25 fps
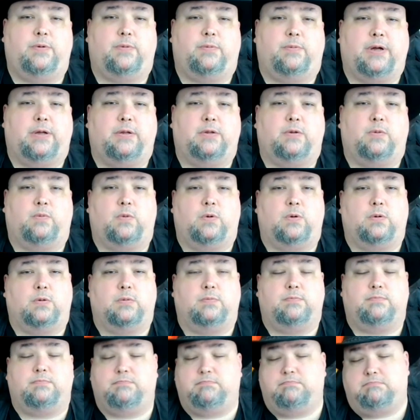around the
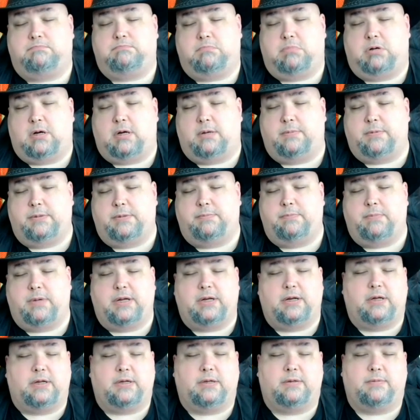world probably
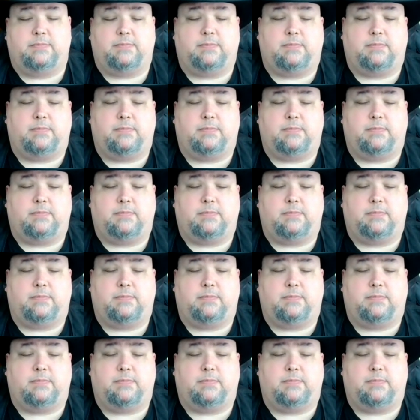may not